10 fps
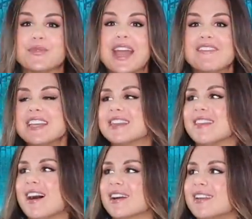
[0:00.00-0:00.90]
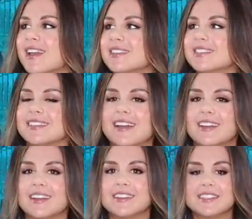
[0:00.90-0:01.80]
we have the Loch Ness
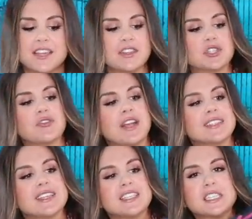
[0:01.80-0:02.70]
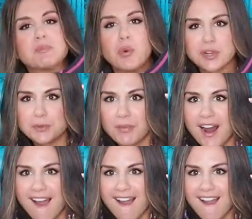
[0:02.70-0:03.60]
leggings and the Transcend sports
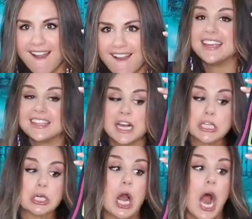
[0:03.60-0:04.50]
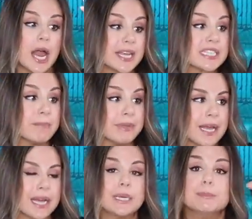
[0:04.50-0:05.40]
bra in the color Onyx
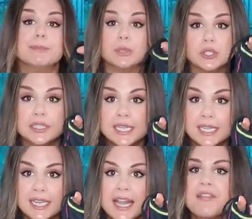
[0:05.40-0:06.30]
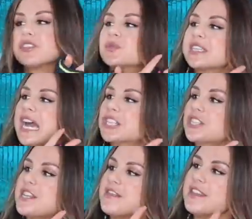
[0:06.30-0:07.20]
Black Multi. This was
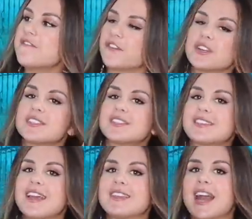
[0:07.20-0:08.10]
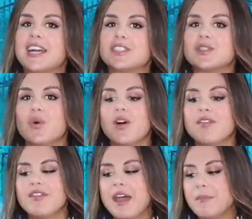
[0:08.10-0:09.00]
actually the first set that I
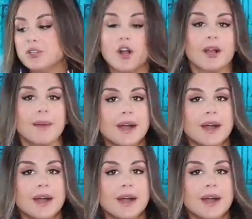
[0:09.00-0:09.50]
saw them talk